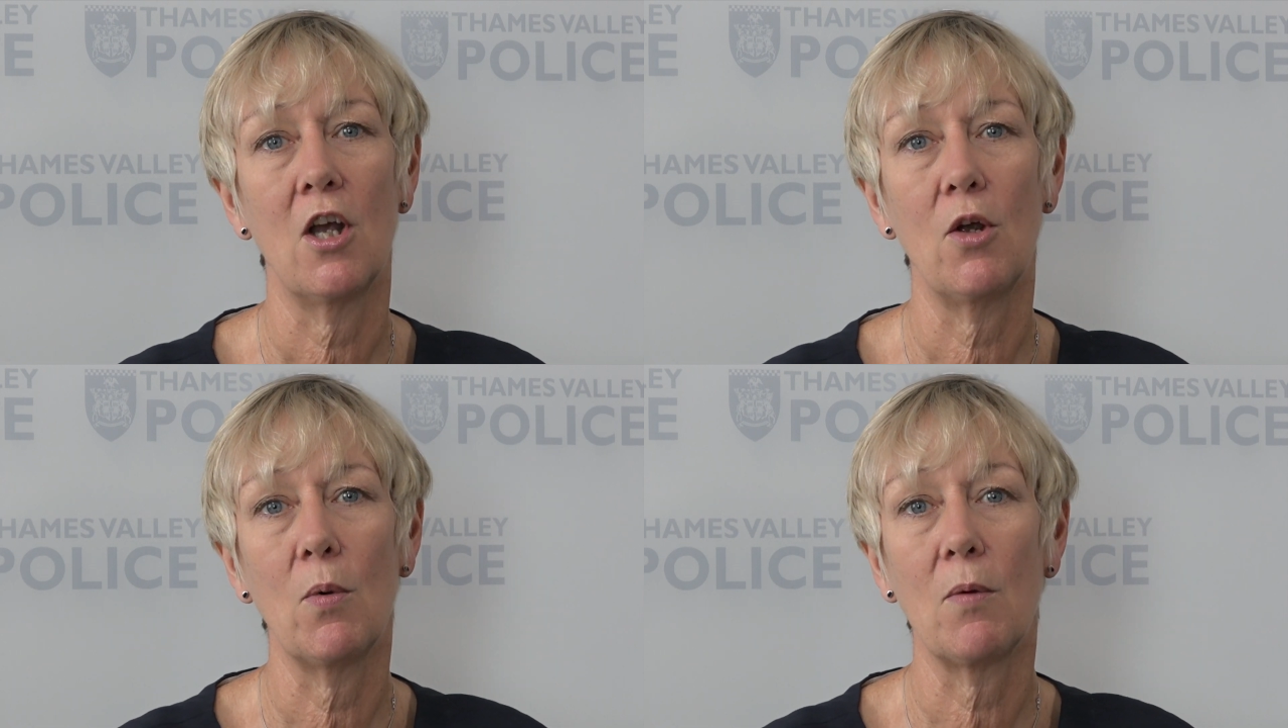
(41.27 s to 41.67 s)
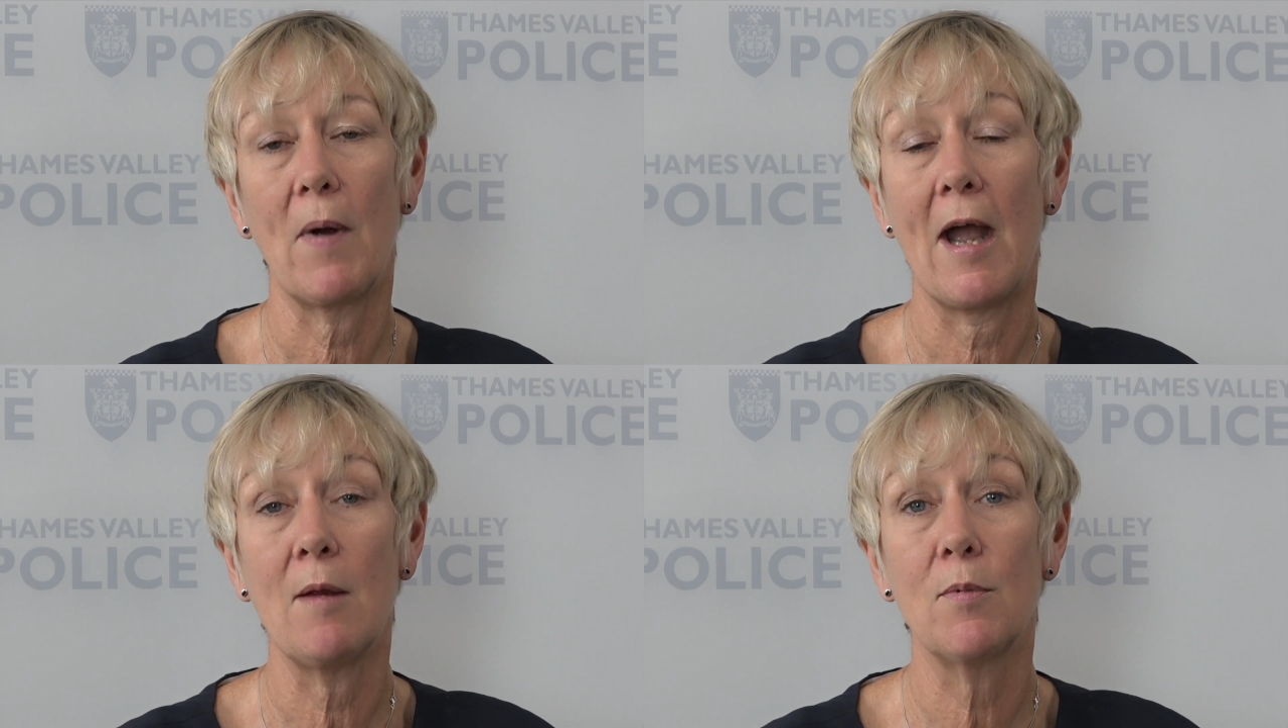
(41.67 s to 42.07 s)
who are
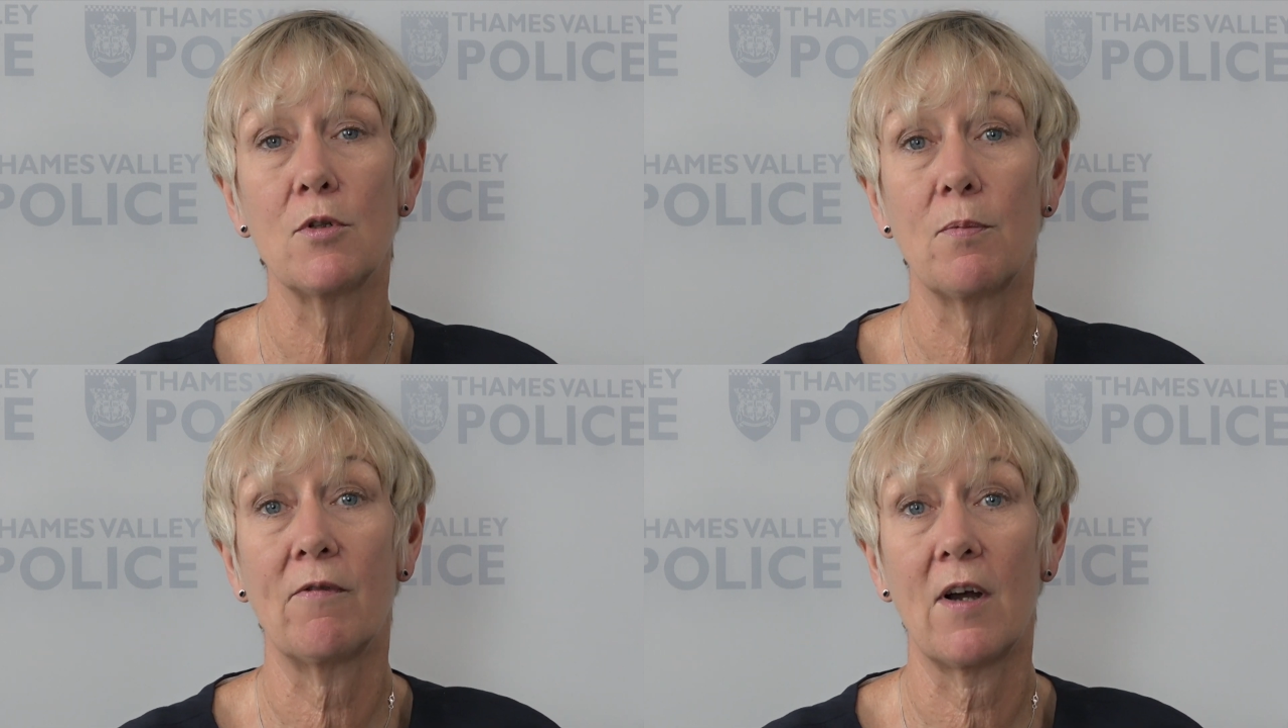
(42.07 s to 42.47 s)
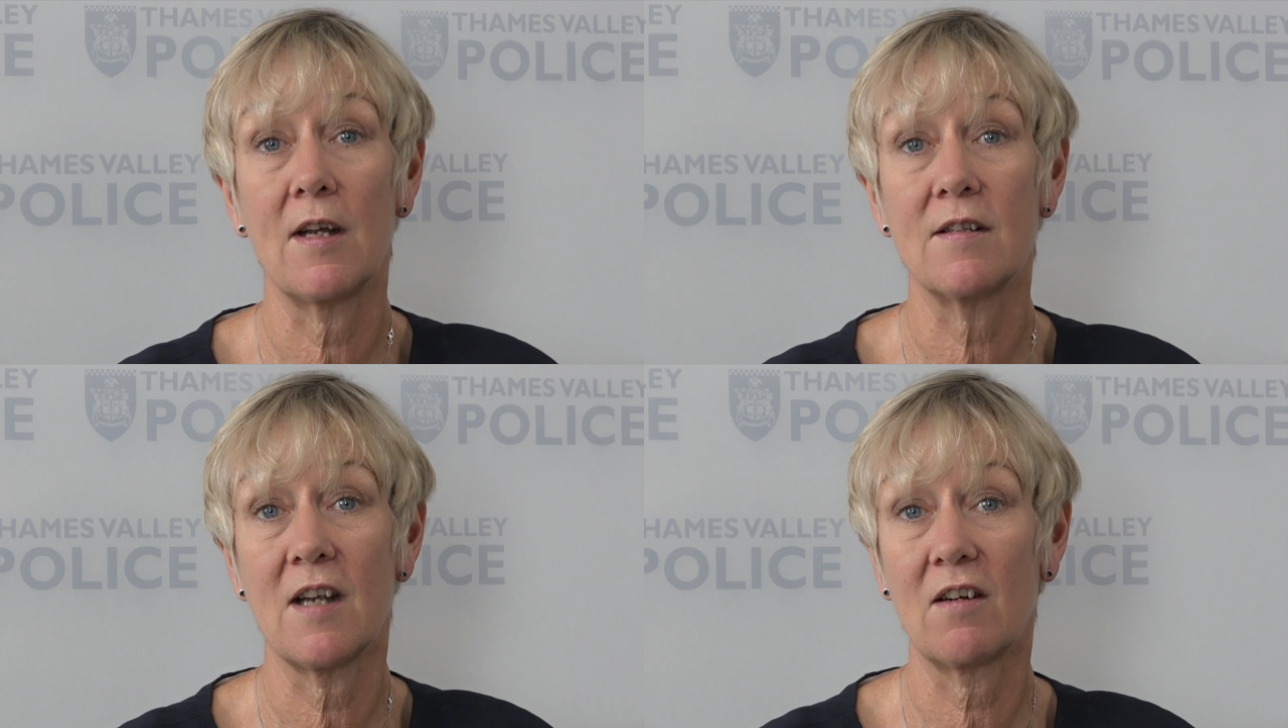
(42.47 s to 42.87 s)
able to
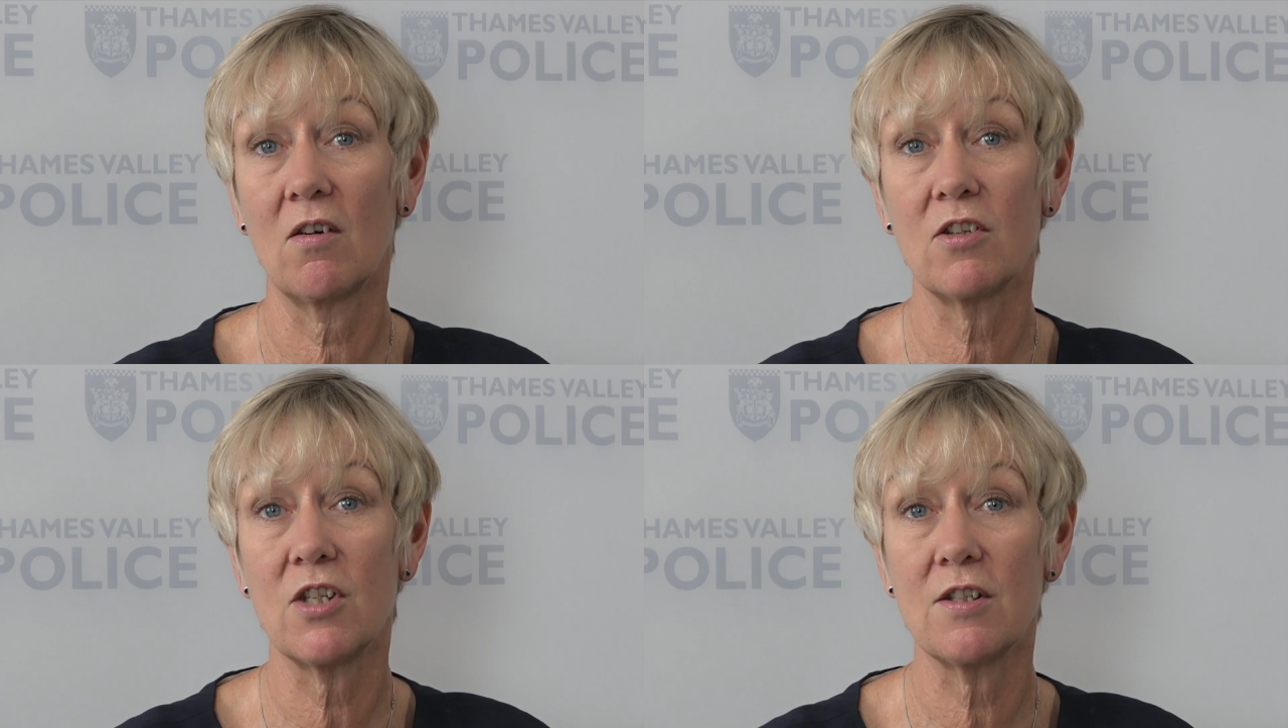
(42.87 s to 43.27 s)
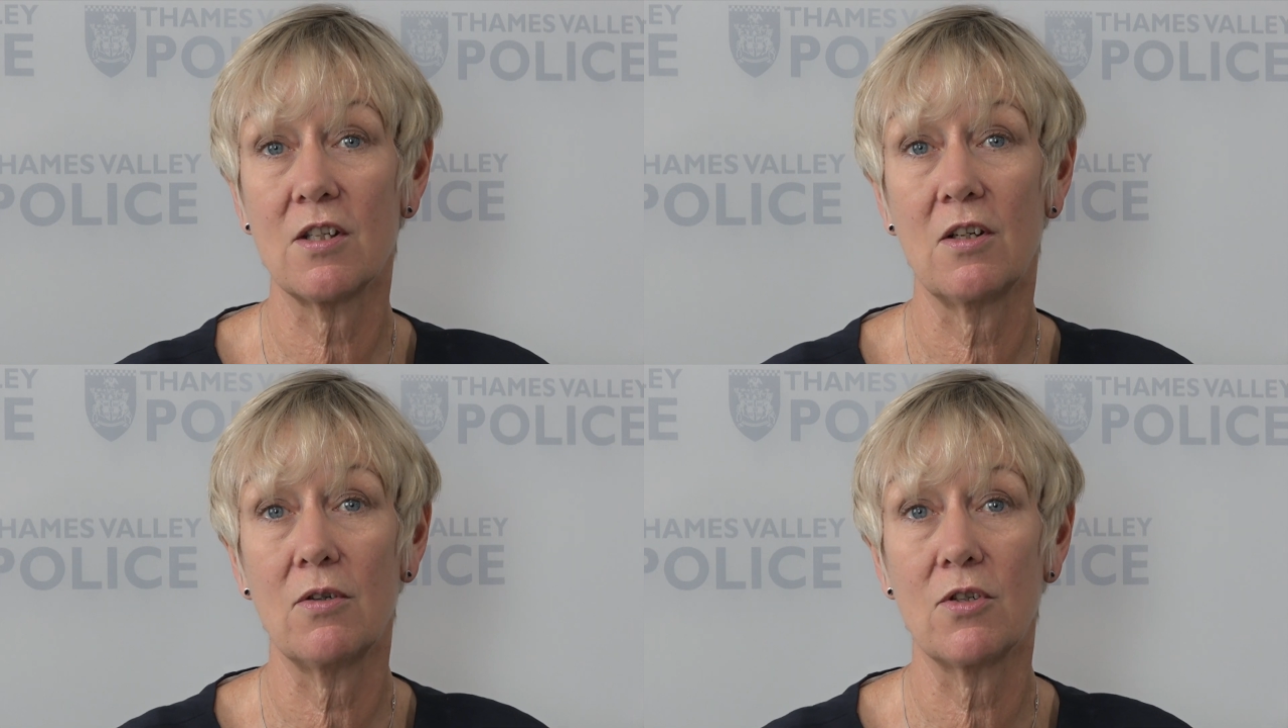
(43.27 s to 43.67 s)
provide technology
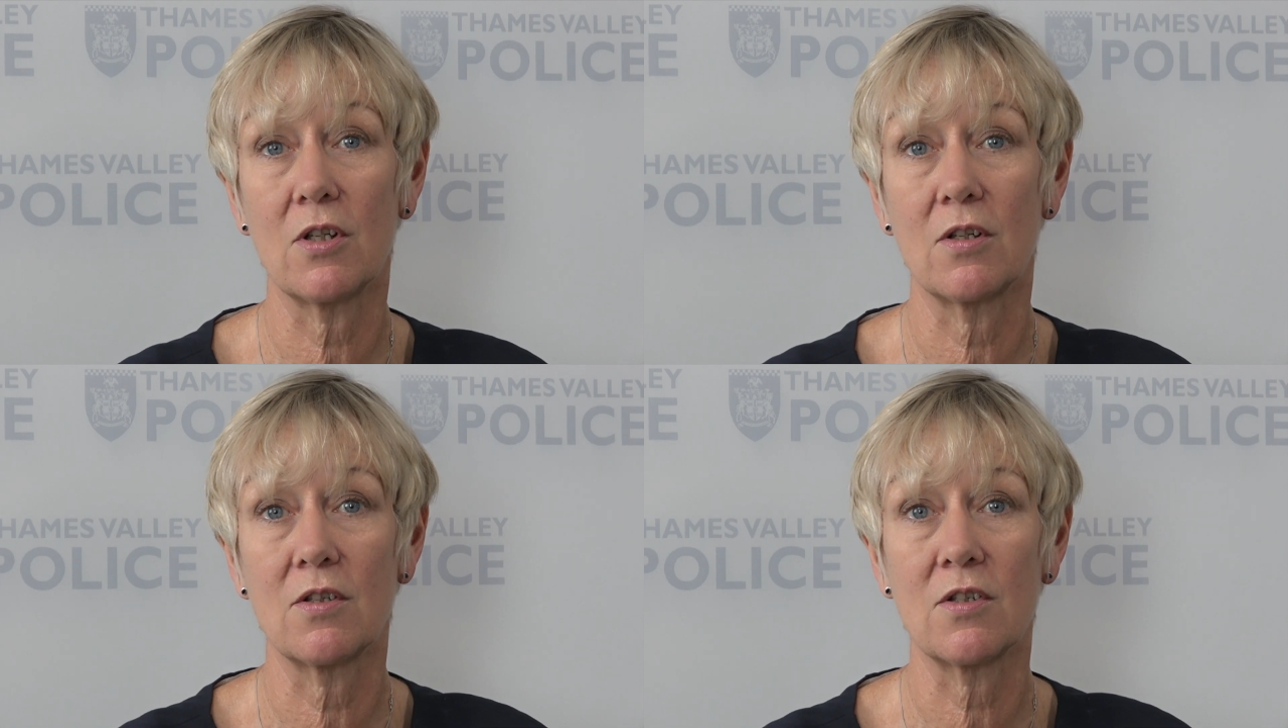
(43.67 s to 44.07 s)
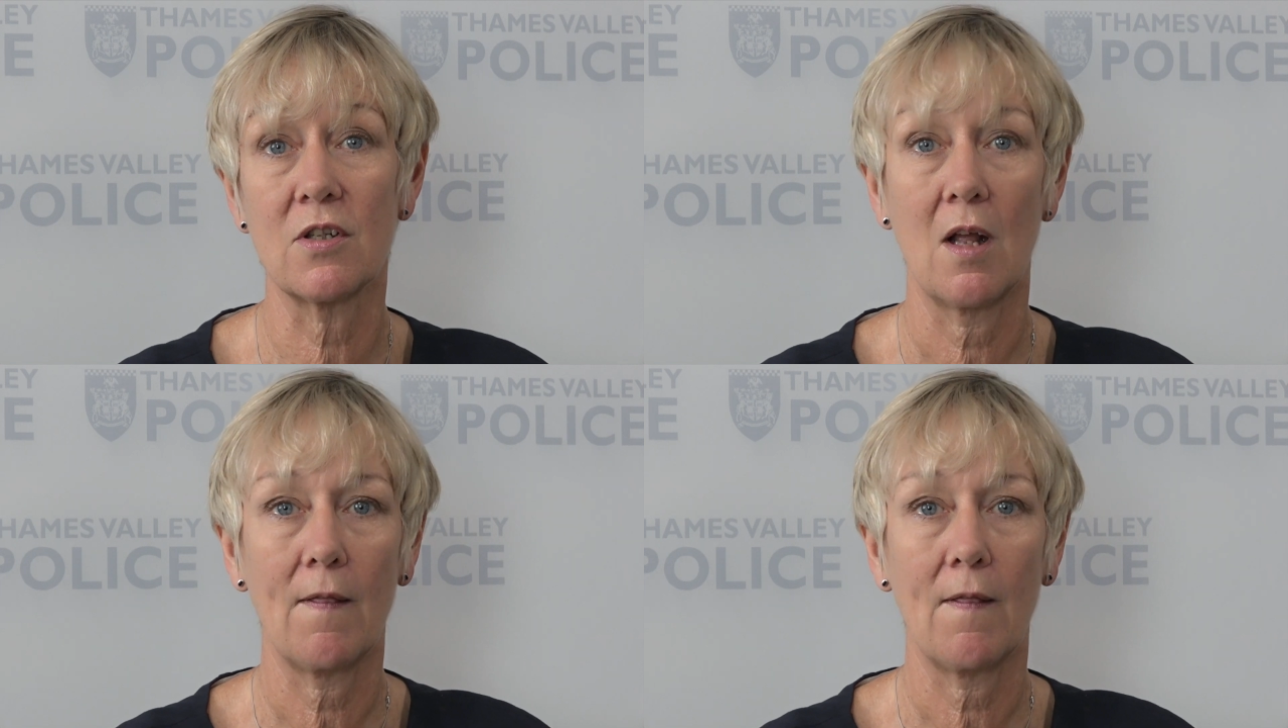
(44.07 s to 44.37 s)
solutions